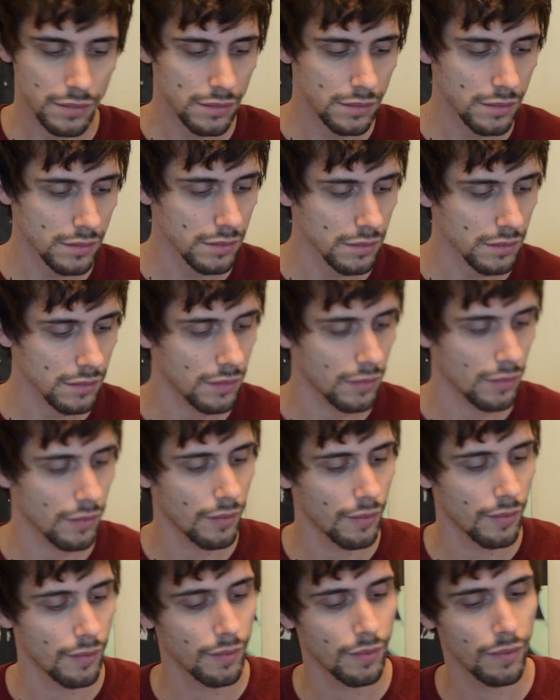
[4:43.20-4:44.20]

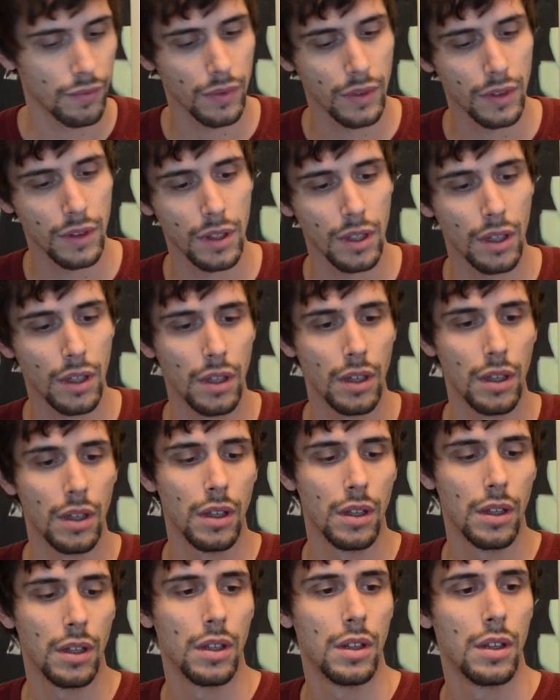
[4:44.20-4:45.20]

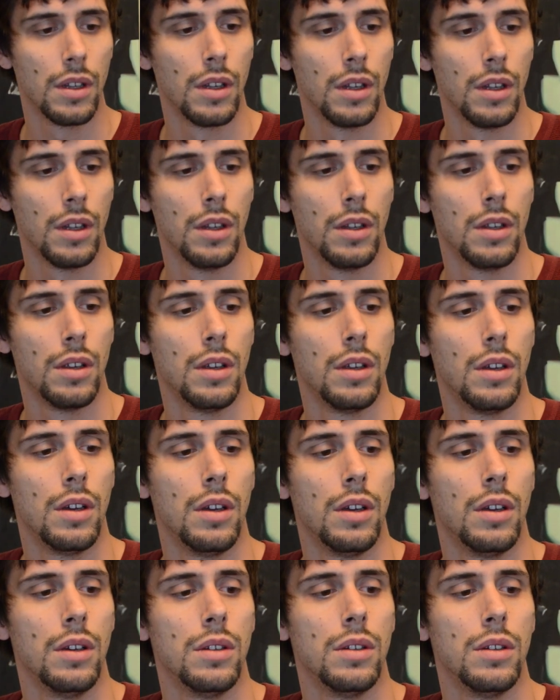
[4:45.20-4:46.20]

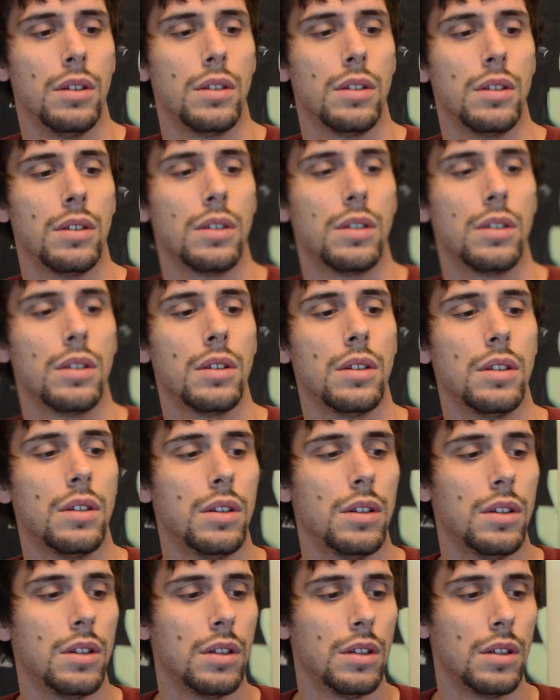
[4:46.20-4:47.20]

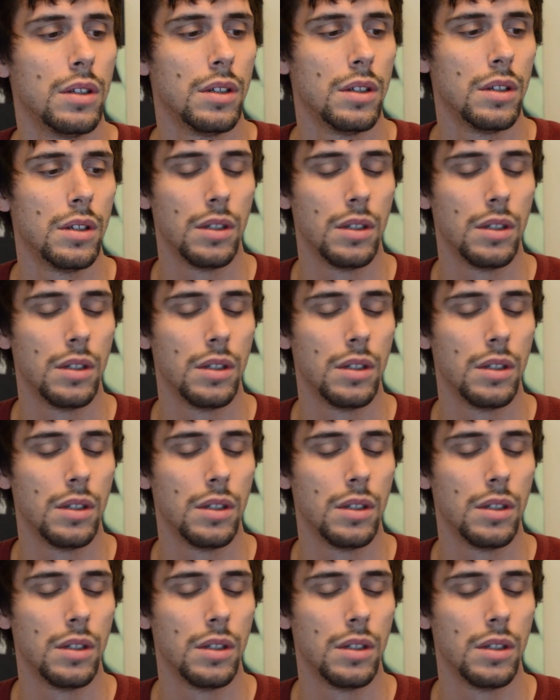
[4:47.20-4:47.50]
Nothing is said.